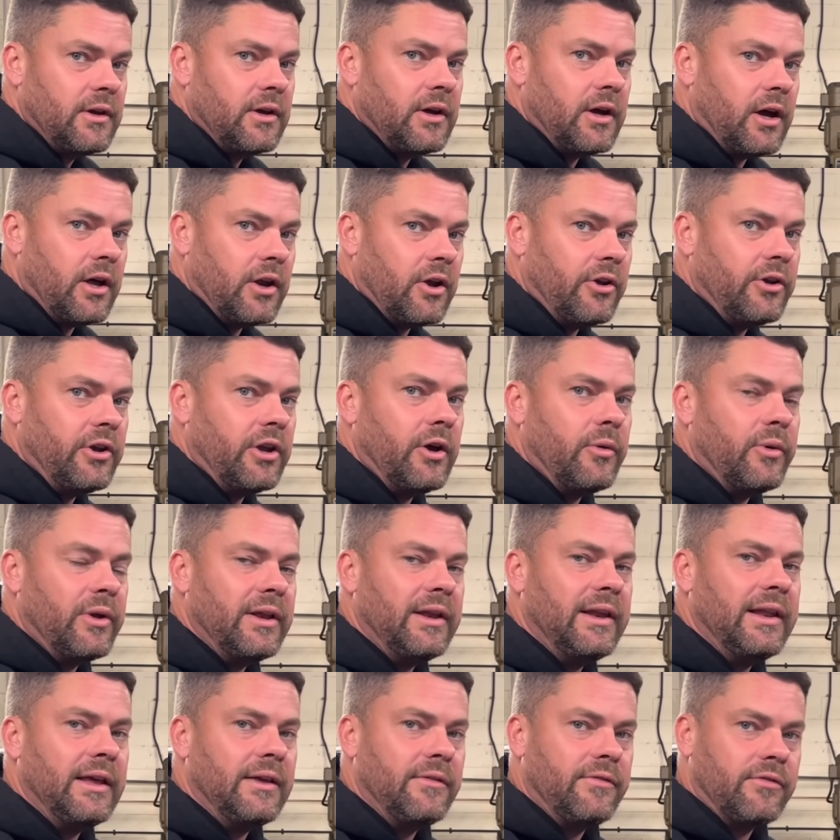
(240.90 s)
and I know it
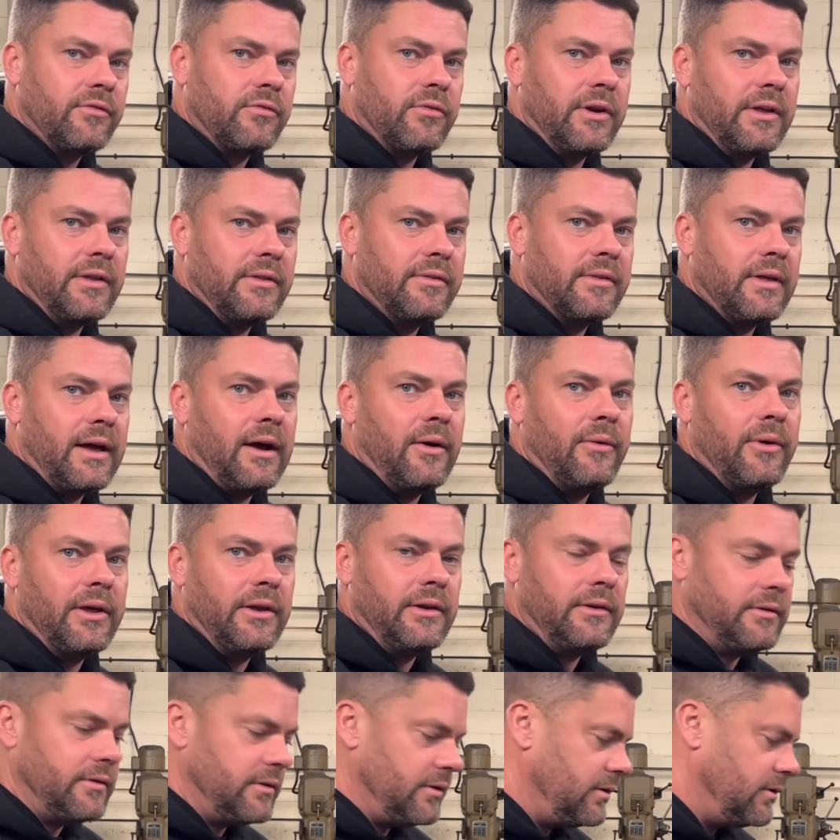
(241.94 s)
leaves 3 thou in
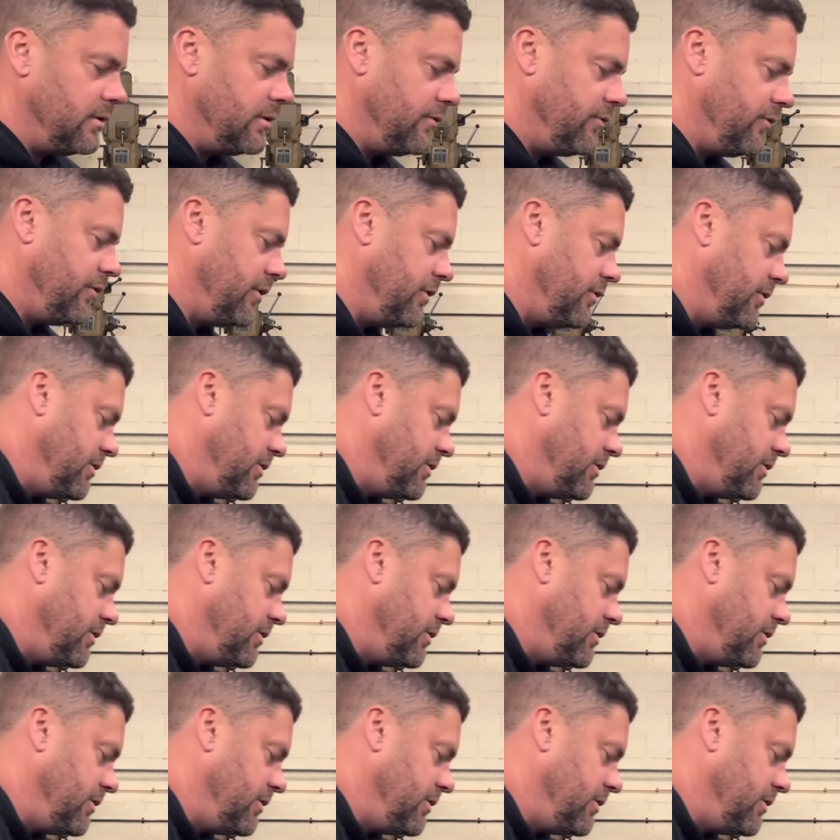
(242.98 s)
for your